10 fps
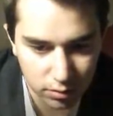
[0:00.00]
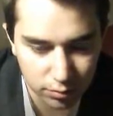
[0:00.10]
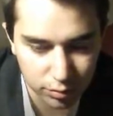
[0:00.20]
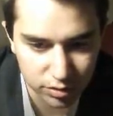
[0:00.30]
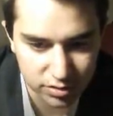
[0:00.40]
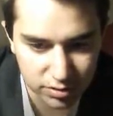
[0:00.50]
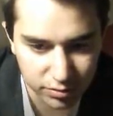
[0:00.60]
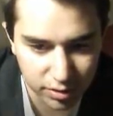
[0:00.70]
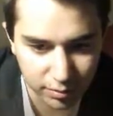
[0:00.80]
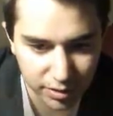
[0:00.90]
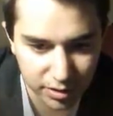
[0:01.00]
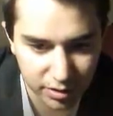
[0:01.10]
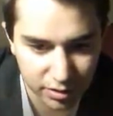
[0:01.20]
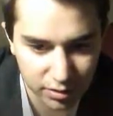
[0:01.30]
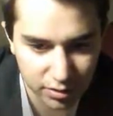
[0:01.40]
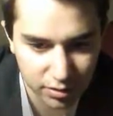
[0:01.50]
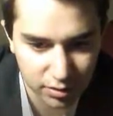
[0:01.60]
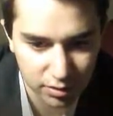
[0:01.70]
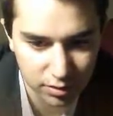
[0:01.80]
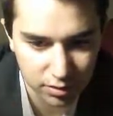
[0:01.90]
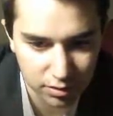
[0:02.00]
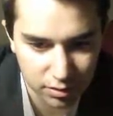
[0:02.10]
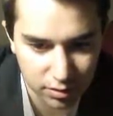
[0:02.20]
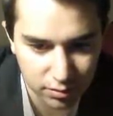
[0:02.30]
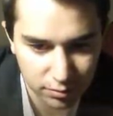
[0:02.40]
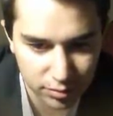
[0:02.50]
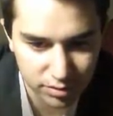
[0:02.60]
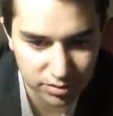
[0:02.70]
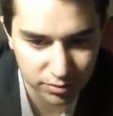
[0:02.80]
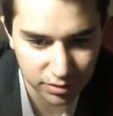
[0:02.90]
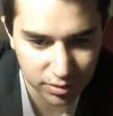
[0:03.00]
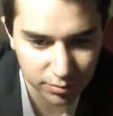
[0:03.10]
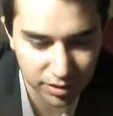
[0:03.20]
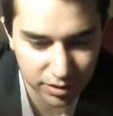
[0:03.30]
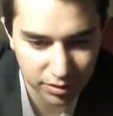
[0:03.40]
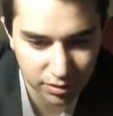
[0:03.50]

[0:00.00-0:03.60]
Please don't come here. Please don't come here.